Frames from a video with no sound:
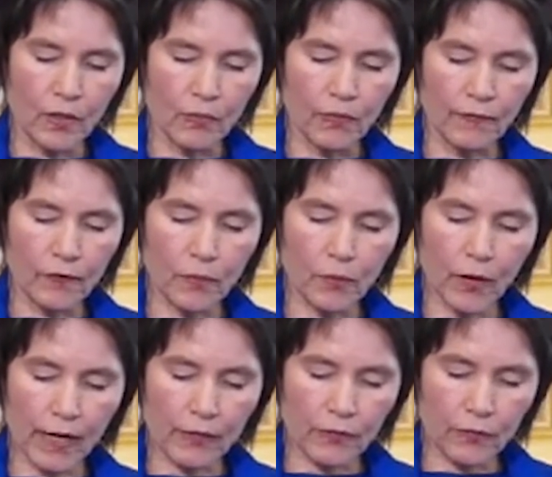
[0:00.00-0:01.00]

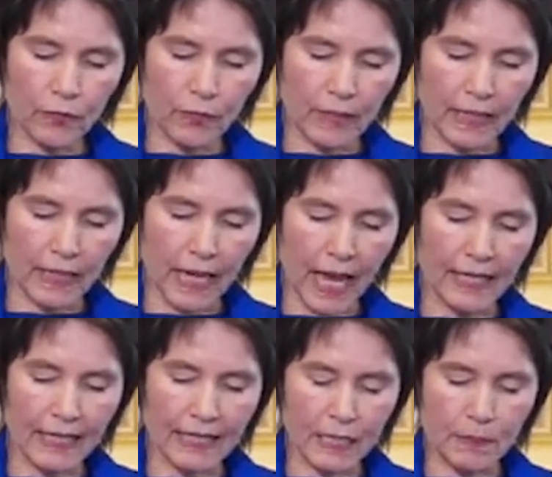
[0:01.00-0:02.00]
reverberate through me
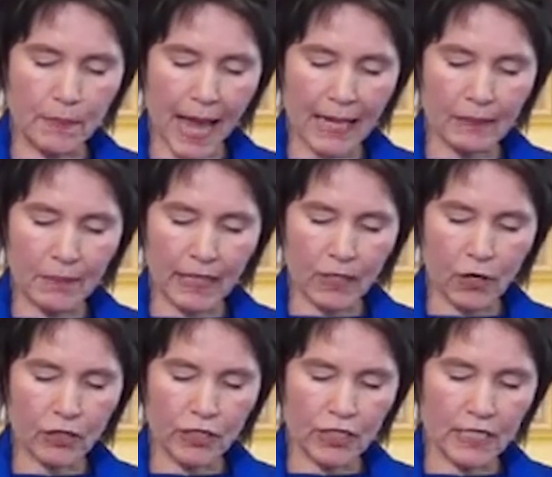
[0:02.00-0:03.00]
and expand my
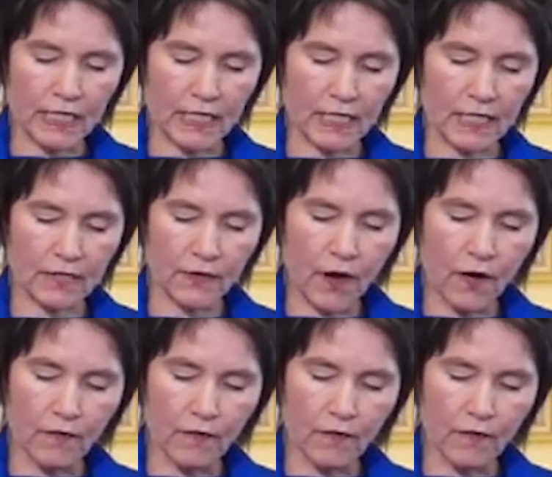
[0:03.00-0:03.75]
consciousness